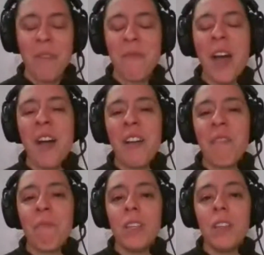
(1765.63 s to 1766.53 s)

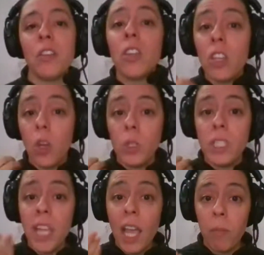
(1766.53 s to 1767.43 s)

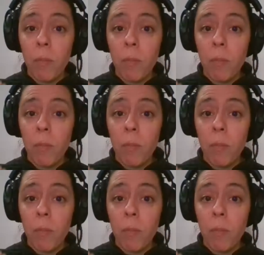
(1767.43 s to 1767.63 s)
tell me